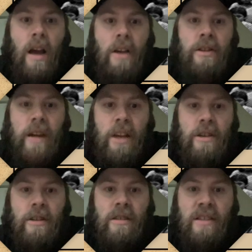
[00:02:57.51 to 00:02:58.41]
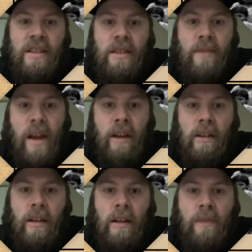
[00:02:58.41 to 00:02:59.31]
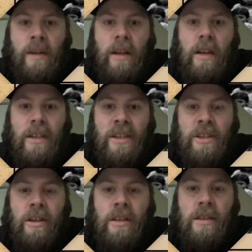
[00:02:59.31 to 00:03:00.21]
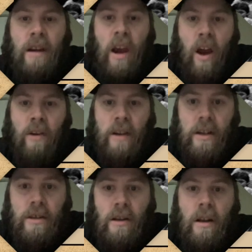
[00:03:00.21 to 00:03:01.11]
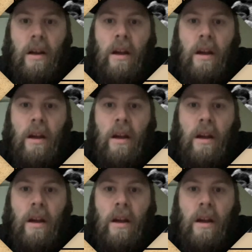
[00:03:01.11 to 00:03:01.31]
education to systematically eliminate indigenous heritage.